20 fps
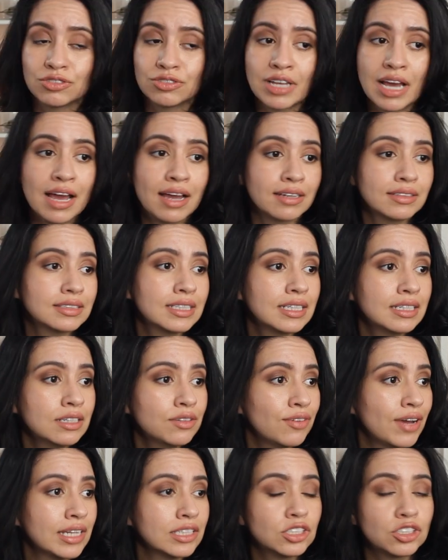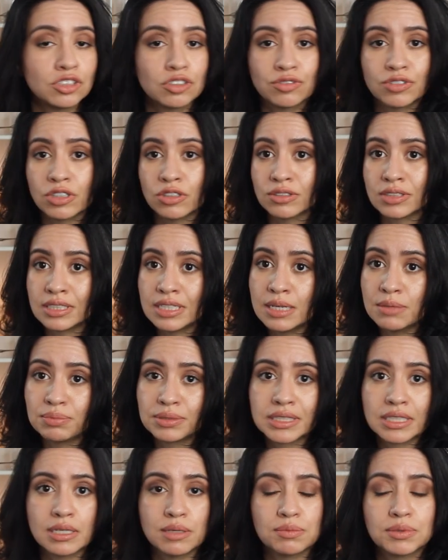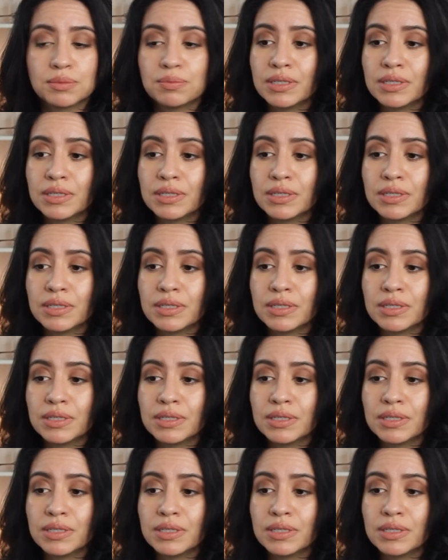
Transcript: of that. Take advantage of those nip slips,